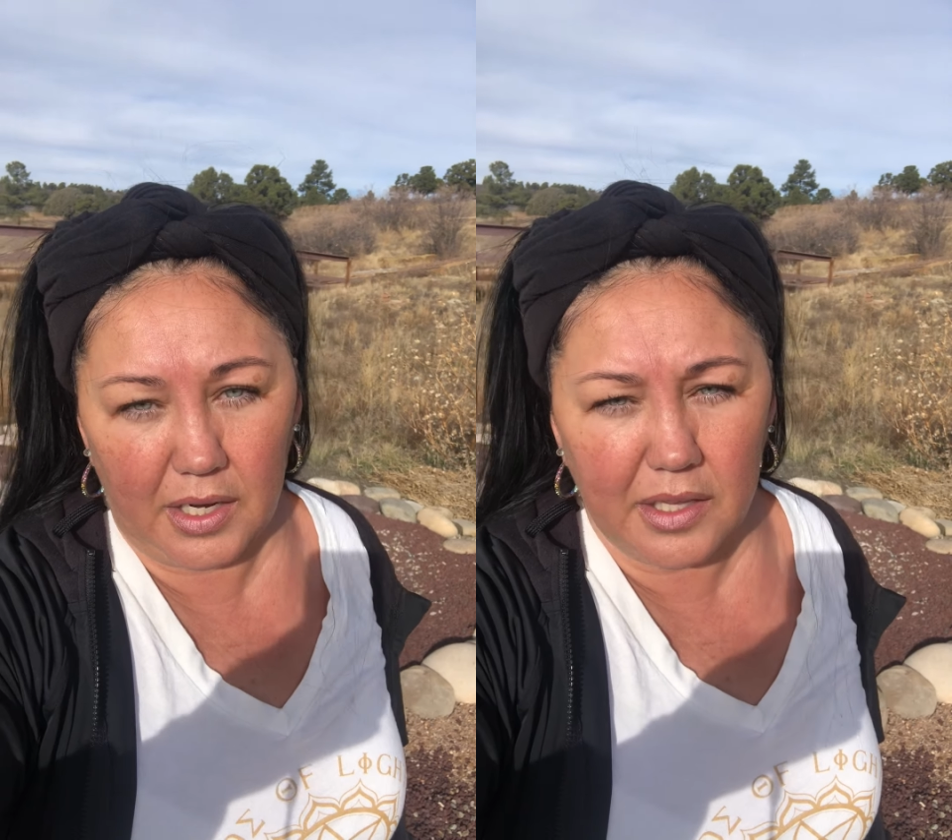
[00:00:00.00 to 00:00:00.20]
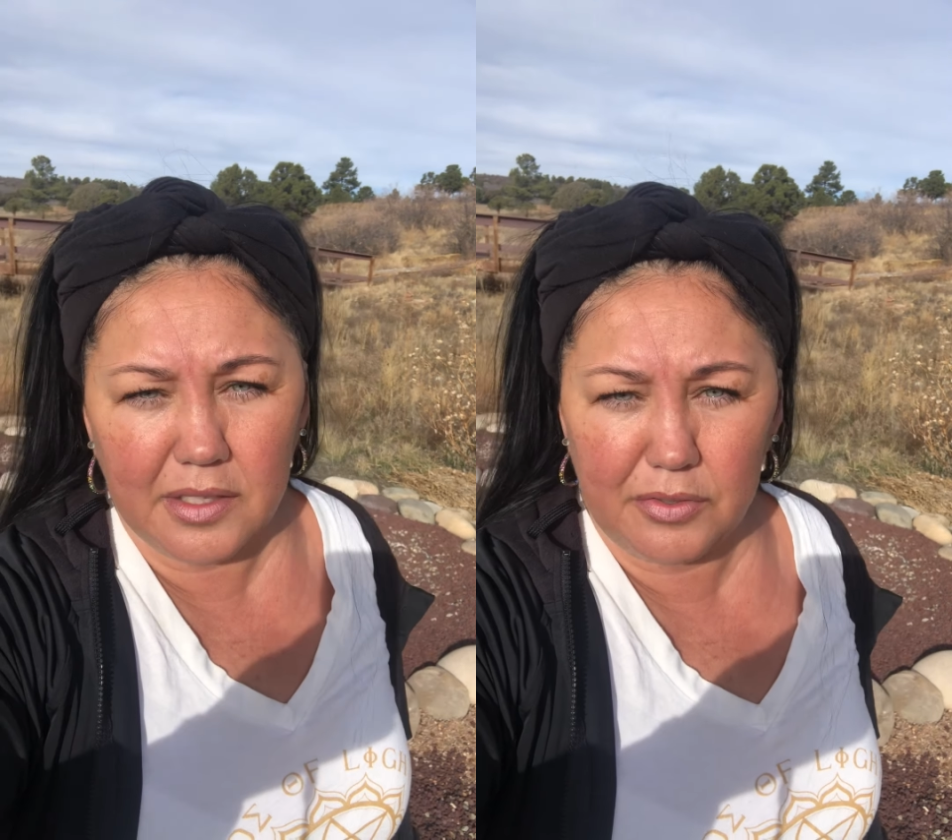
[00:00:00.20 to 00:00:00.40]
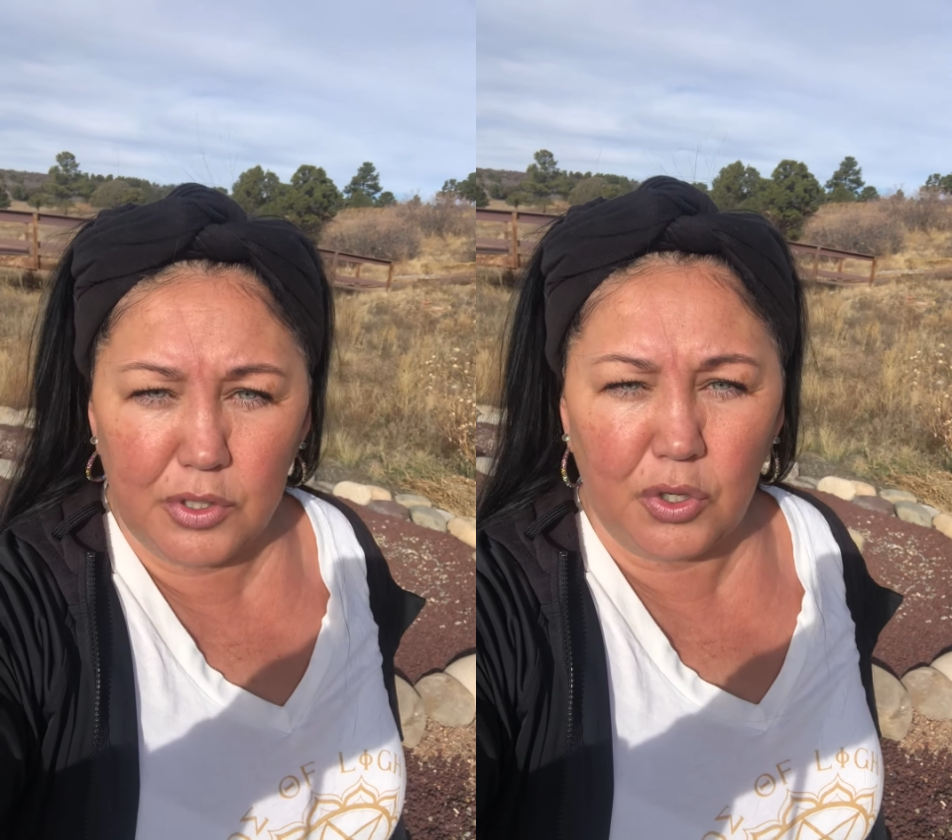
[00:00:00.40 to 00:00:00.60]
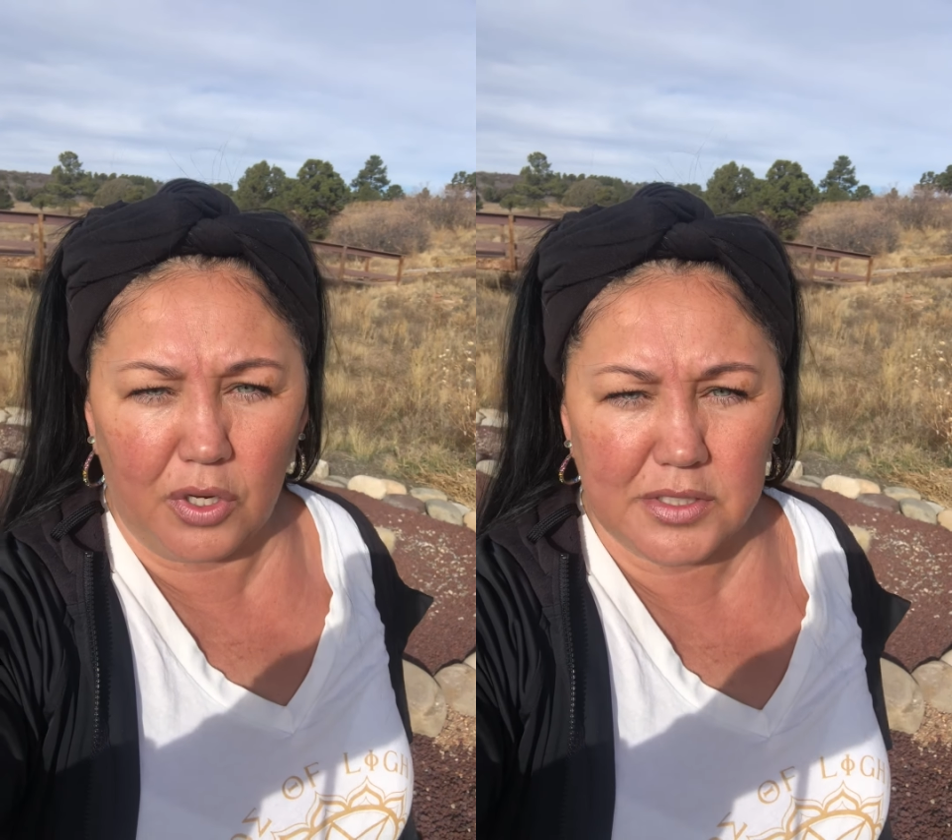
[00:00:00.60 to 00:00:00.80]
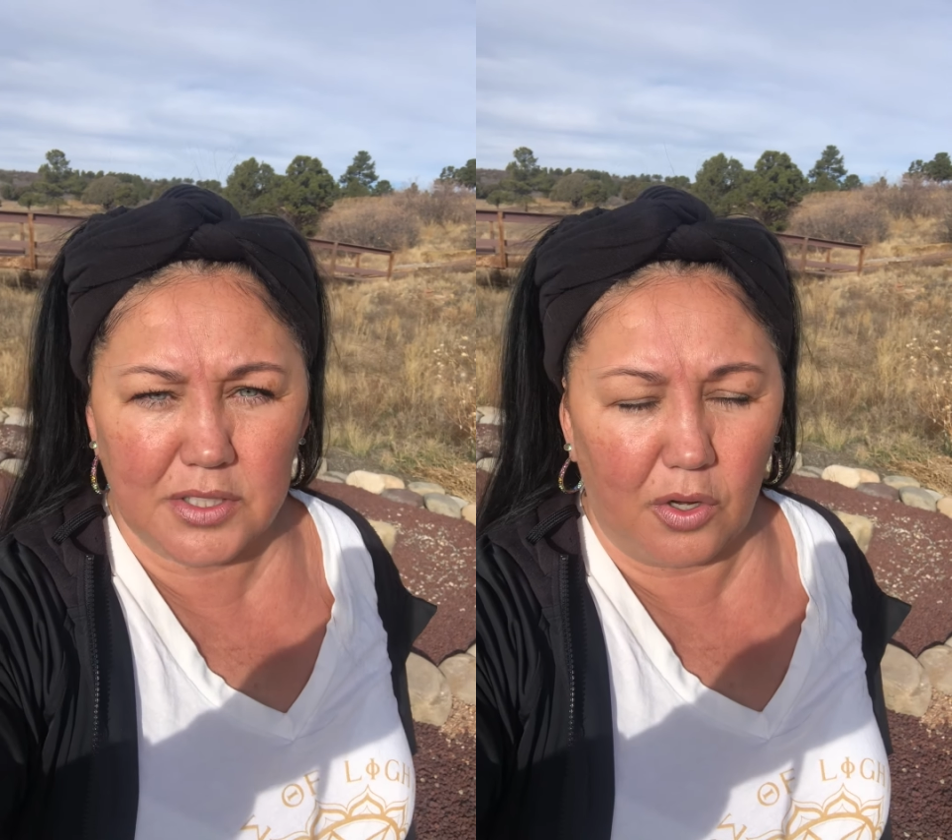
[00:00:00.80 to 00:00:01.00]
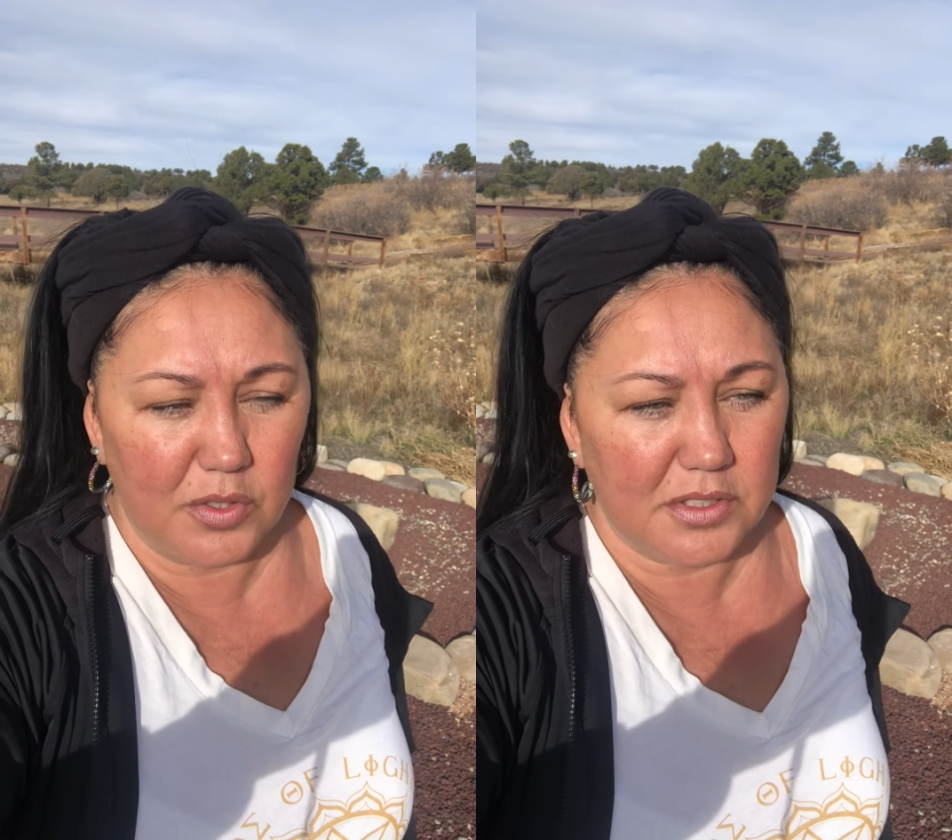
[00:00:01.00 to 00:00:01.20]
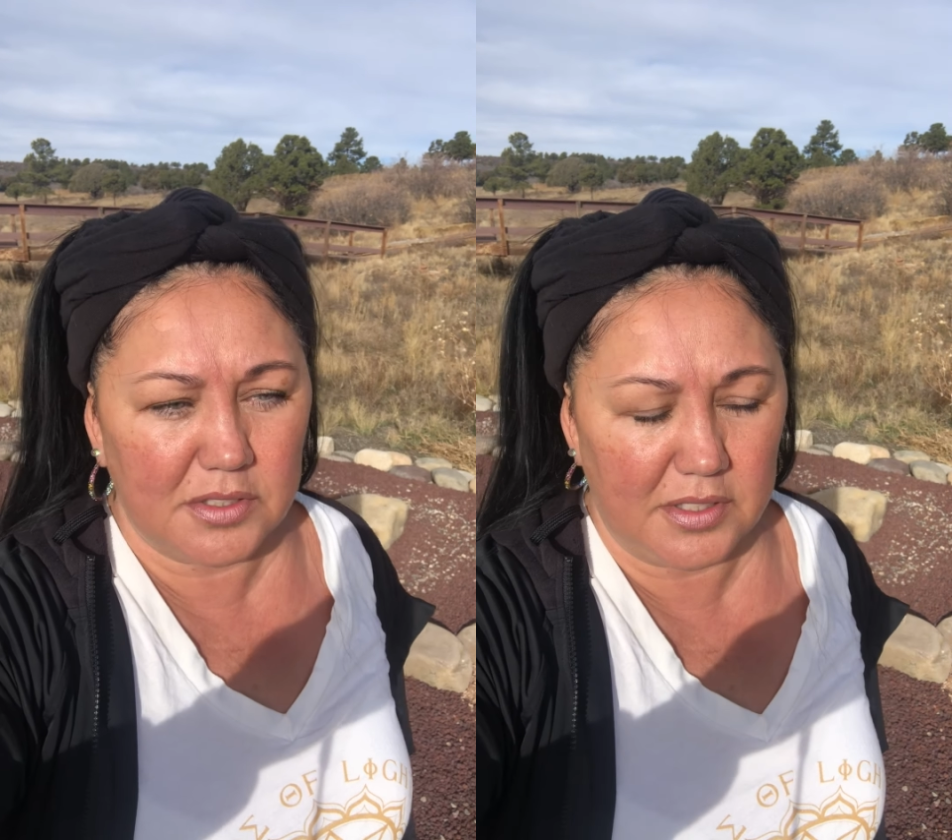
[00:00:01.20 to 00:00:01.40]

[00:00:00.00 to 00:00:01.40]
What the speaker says: And I live in New York, so it's